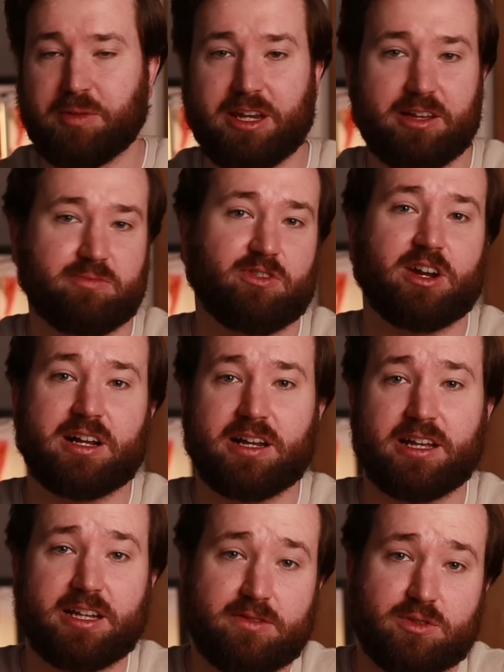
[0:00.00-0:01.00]
I mean,
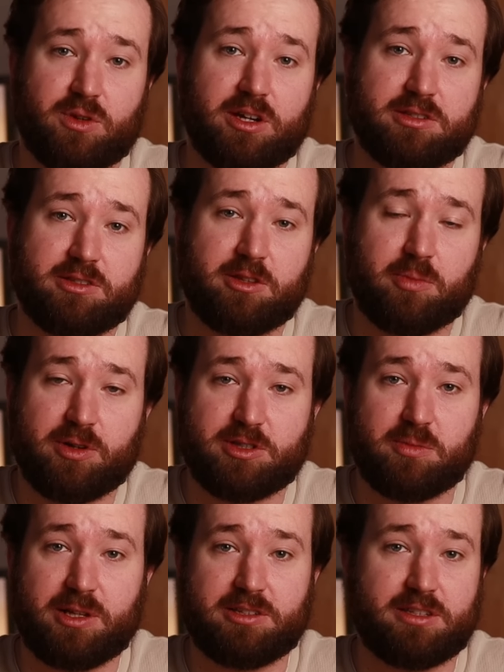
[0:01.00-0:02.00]
it gives rise to the
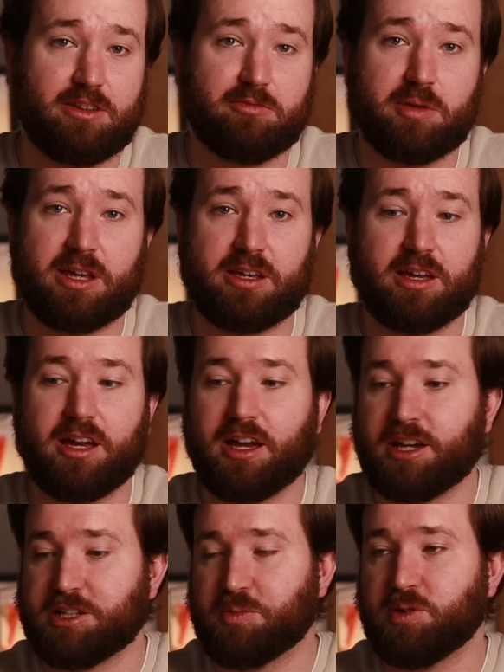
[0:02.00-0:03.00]
possibility of being
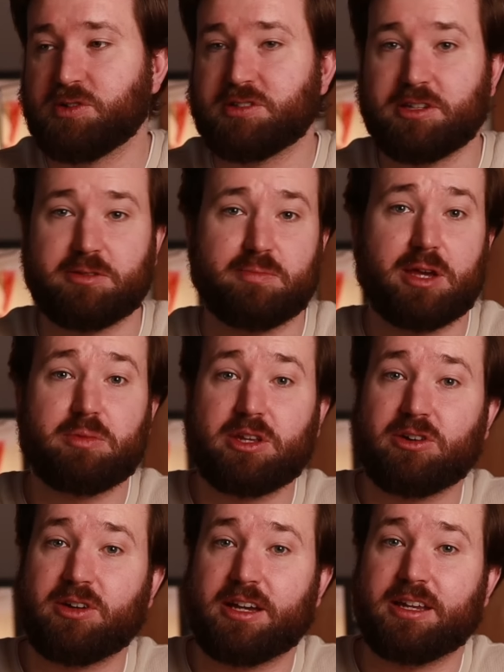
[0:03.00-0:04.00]
exploited, maybe
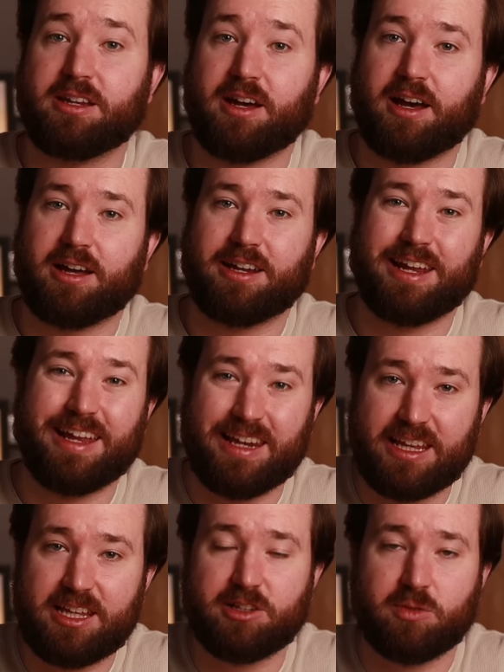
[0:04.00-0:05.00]
not in an
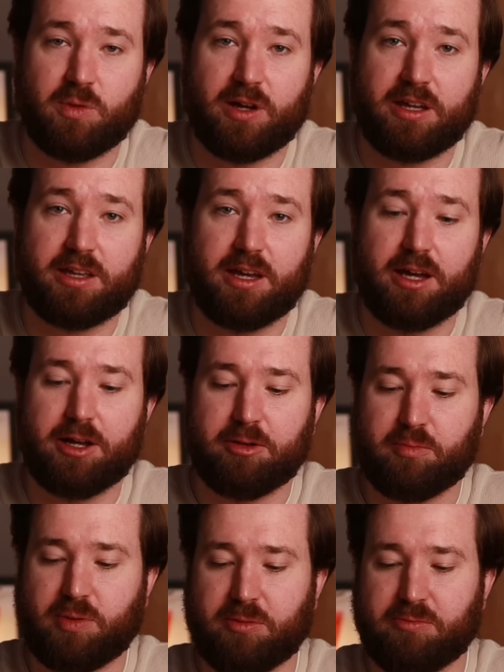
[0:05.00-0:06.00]
illegal way,
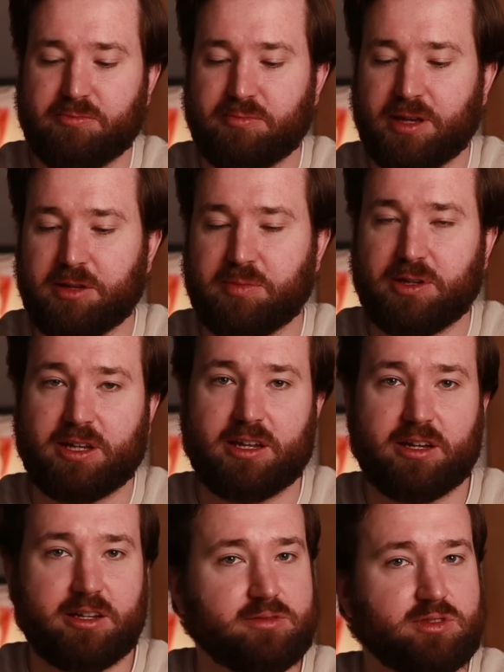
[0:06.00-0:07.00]
but maybe in
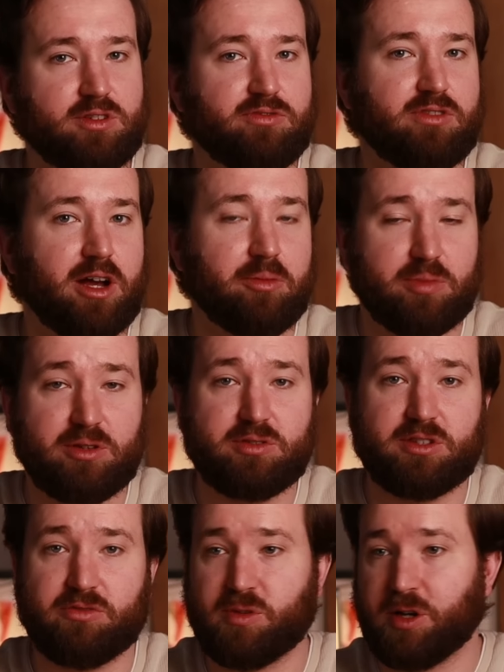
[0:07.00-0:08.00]
a sort of
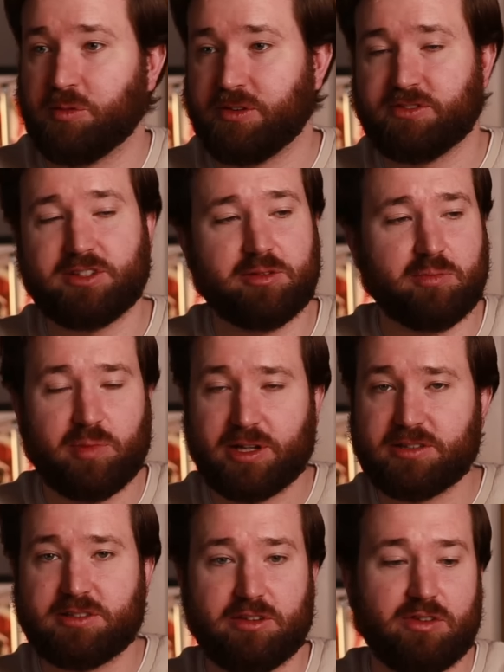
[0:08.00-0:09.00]
abusive way. We've seen
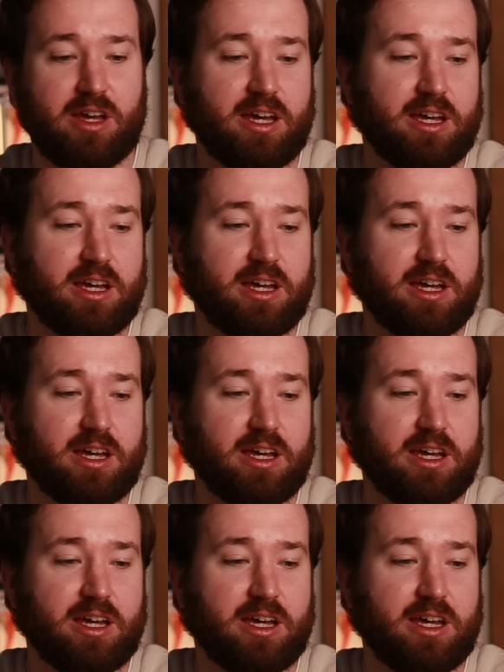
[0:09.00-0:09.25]
plenty of